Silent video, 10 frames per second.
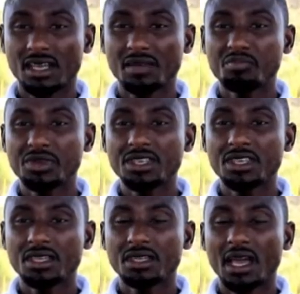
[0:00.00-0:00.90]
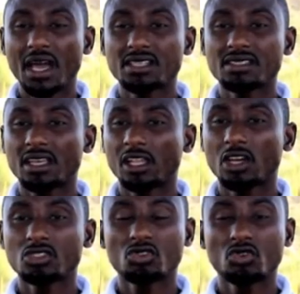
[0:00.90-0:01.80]
and being has a
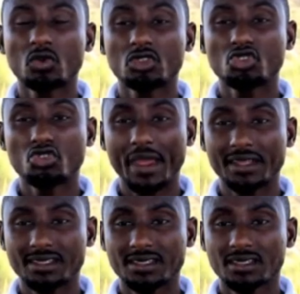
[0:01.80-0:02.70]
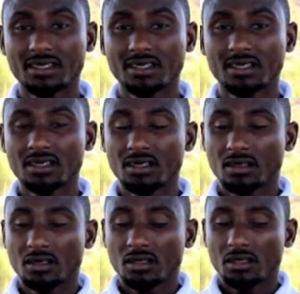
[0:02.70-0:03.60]
lot to do with traits.
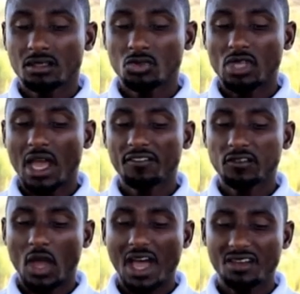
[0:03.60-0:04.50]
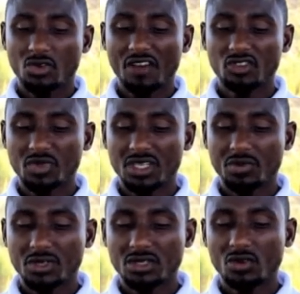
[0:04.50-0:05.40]
You have to be a
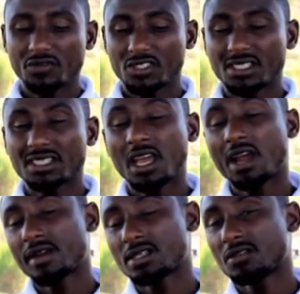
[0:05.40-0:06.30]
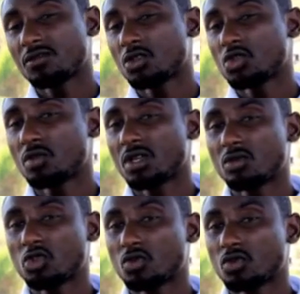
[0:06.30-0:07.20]
person of certain character for you to be
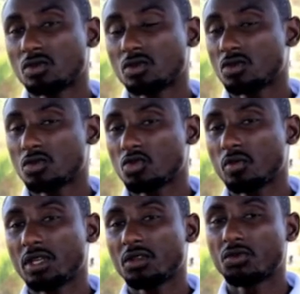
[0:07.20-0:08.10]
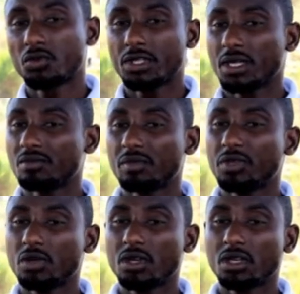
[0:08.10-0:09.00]
able to play through it and
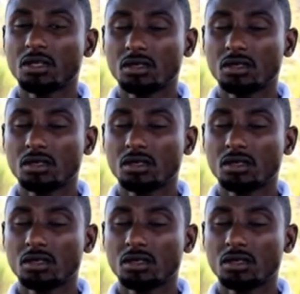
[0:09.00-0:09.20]
be with it.